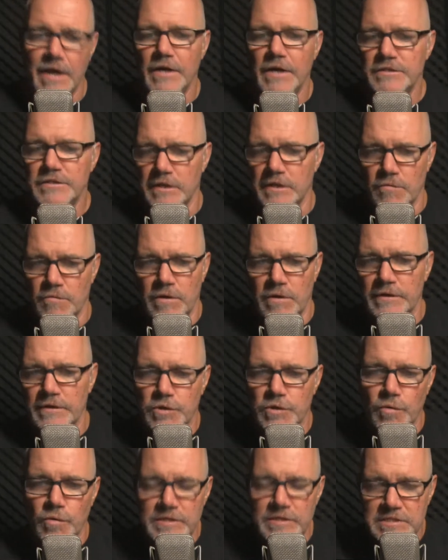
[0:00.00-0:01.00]
Did he really
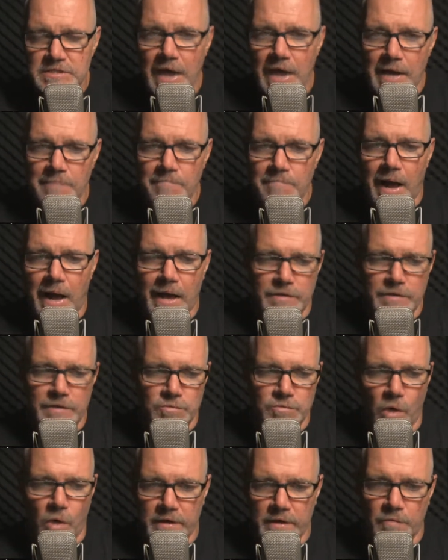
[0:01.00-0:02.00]
do his 10 miles
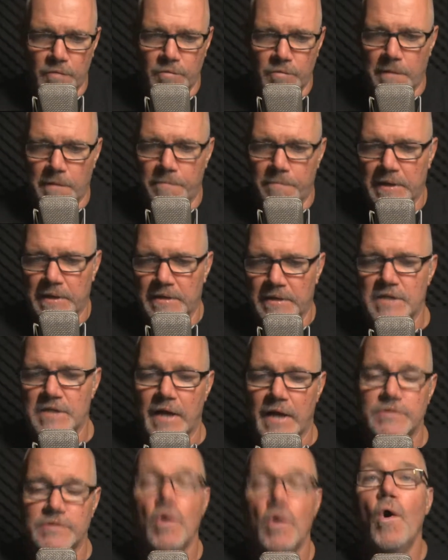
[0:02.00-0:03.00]
walking with the picket
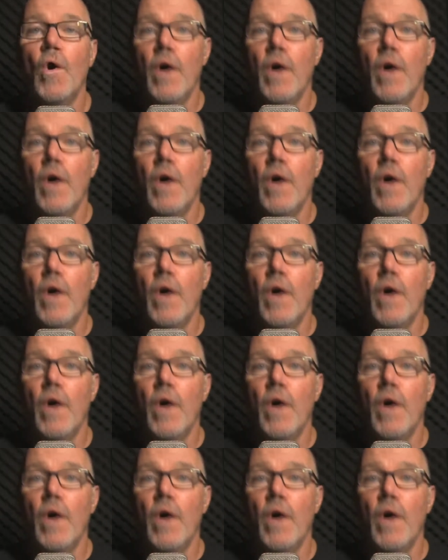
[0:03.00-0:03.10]
signs?